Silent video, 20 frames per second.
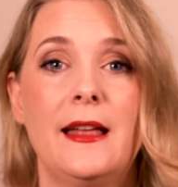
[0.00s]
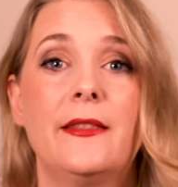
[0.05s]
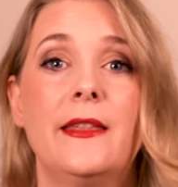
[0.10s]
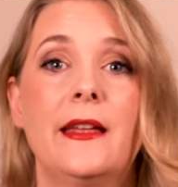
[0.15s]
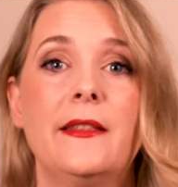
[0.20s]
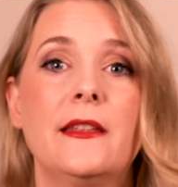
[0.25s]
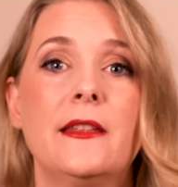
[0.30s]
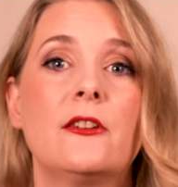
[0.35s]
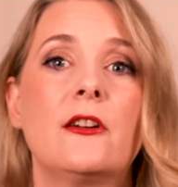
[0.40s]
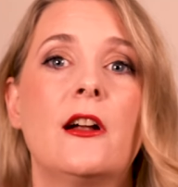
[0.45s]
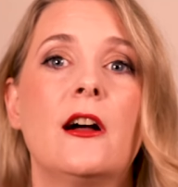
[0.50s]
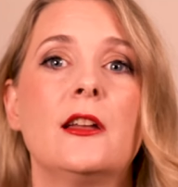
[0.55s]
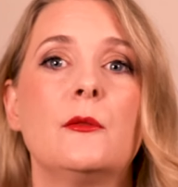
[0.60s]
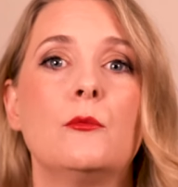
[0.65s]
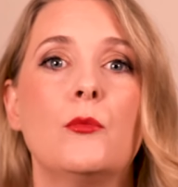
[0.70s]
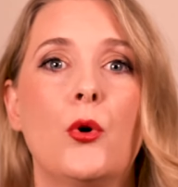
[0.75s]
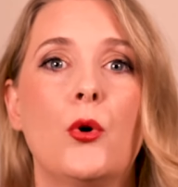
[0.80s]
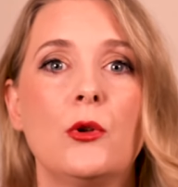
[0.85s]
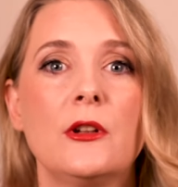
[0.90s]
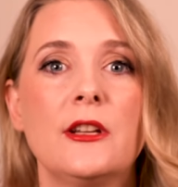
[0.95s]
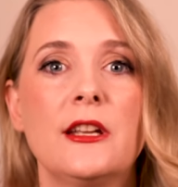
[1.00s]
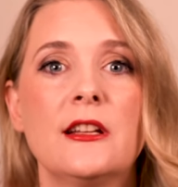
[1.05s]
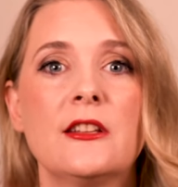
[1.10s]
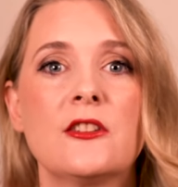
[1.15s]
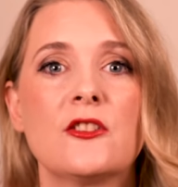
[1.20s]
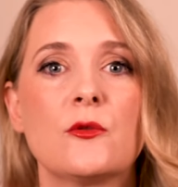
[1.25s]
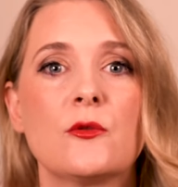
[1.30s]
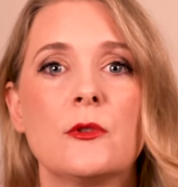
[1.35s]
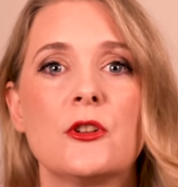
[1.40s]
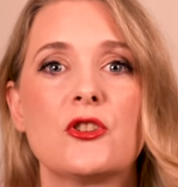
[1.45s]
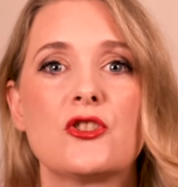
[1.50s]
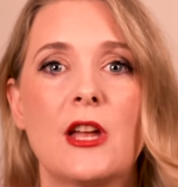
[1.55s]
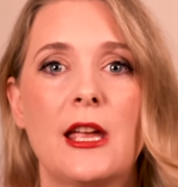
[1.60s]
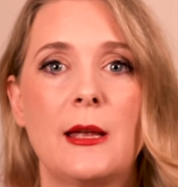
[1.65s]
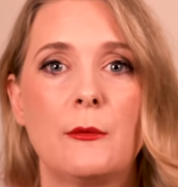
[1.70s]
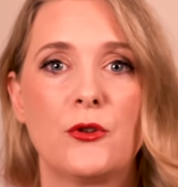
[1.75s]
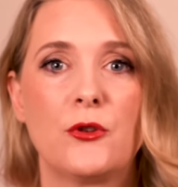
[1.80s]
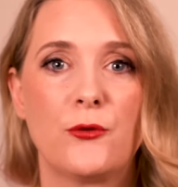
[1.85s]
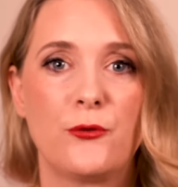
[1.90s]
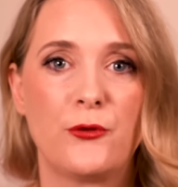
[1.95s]
Then there are emollients, which
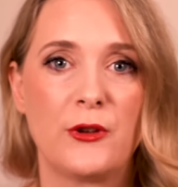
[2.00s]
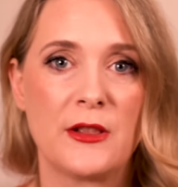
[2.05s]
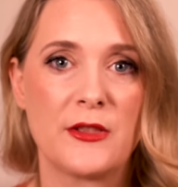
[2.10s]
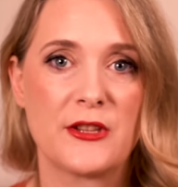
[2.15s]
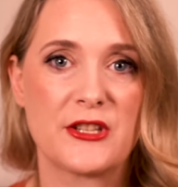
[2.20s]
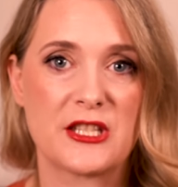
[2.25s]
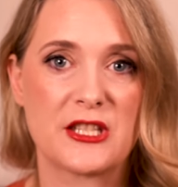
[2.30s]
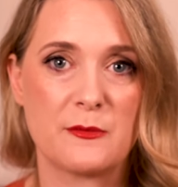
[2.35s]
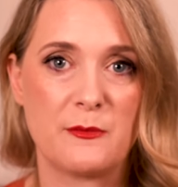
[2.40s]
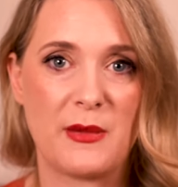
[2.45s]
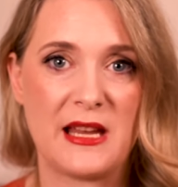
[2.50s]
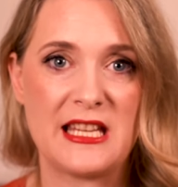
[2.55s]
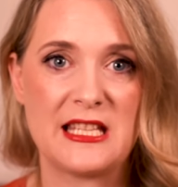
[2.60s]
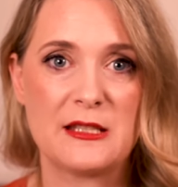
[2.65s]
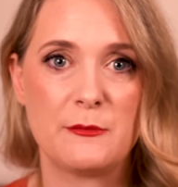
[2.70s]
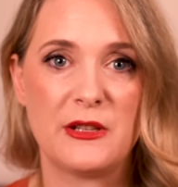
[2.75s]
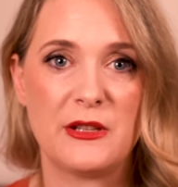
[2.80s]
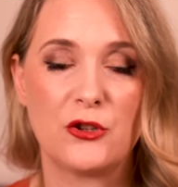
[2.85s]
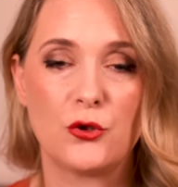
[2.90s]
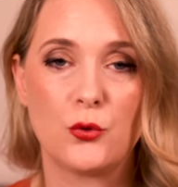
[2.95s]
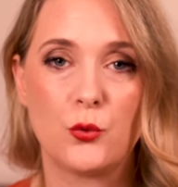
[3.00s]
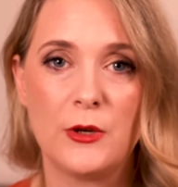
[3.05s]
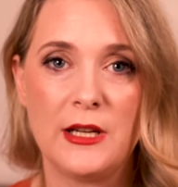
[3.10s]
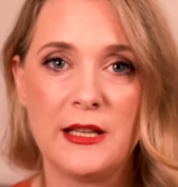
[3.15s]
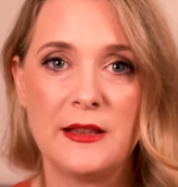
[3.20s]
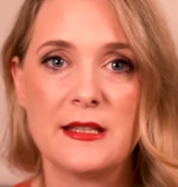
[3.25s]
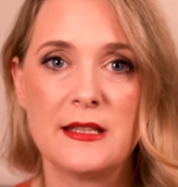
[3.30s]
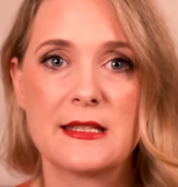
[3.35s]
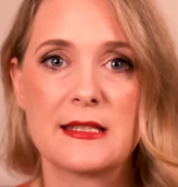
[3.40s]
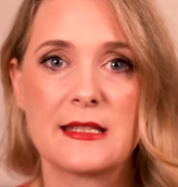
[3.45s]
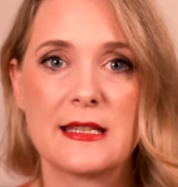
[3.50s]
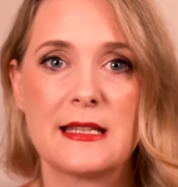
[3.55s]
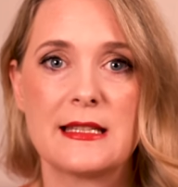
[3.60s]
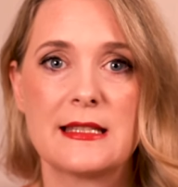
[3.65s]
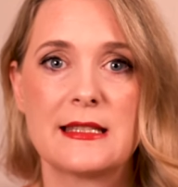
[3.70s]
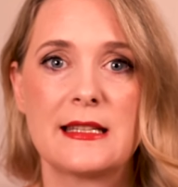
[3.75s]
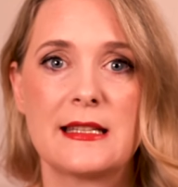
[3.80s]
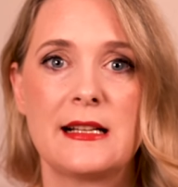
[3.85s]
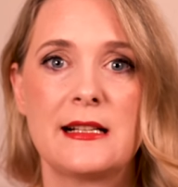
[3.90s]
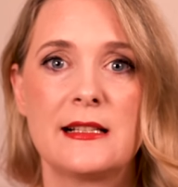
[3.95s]
aim to fill the space between the skin
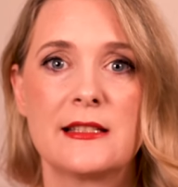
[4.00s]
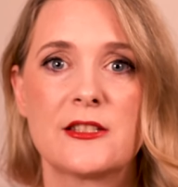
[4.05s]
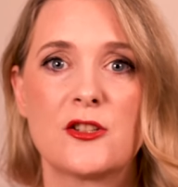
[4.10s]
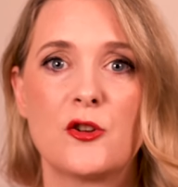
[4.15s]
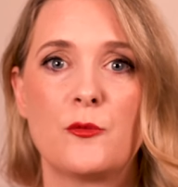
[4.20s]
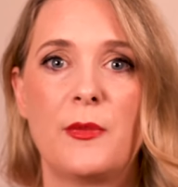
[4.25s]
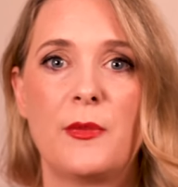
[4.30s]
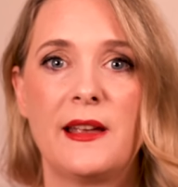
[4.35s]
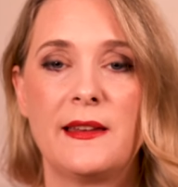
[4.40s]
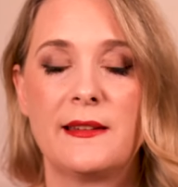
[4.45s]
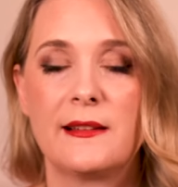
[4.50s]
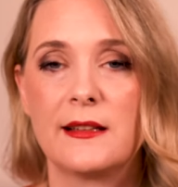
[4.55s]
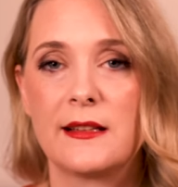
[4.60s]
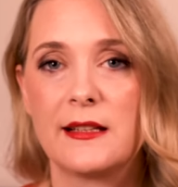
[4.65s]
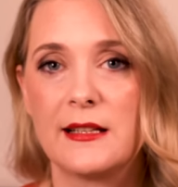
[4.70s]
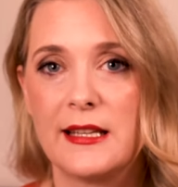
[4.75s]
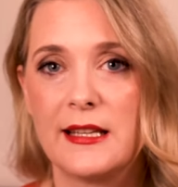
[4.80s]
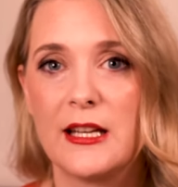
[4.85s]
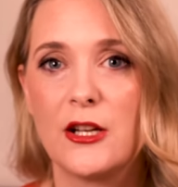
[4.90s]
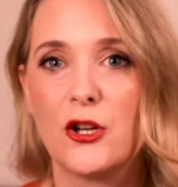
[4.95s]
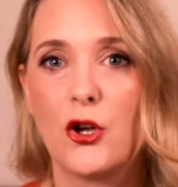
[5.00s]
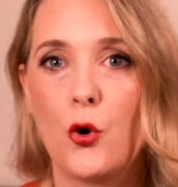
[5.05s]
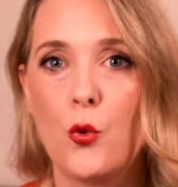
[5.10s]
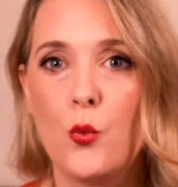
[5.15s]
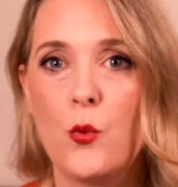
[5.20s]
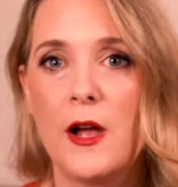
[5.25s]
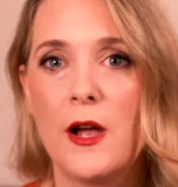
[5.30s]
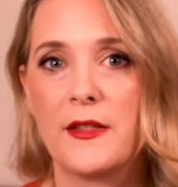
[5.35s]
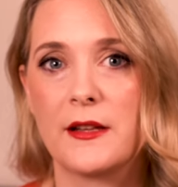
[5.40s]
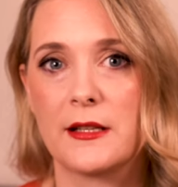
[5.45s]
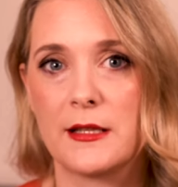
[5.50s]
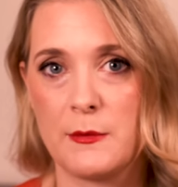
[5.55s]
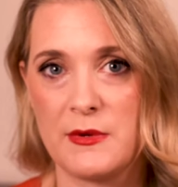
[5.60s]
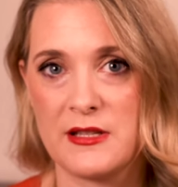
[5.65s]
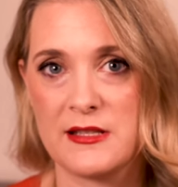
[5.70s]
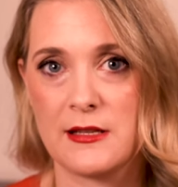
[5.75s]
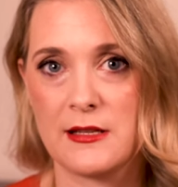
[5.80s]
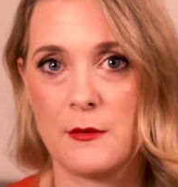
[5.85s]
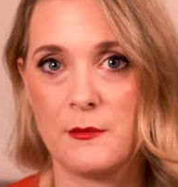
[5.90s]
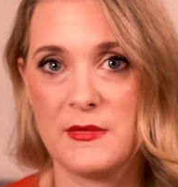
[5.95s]
cells, so basically go where the
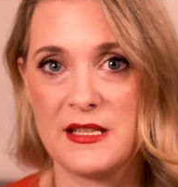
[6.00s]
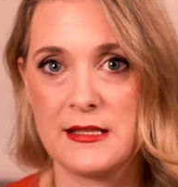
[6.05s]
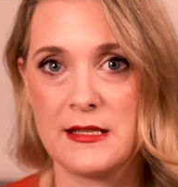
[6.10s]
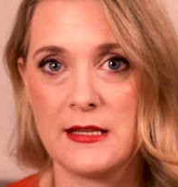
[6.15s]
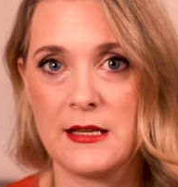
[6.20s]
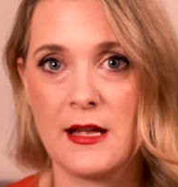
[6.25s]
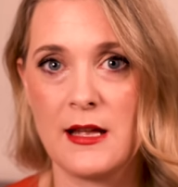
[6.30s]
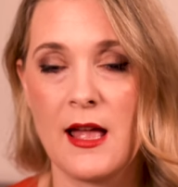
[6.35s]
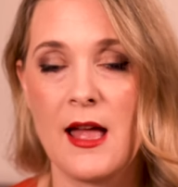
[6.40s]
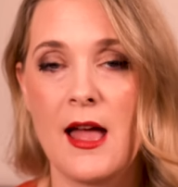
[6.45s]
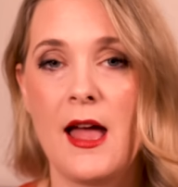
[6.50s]
lipids are missing,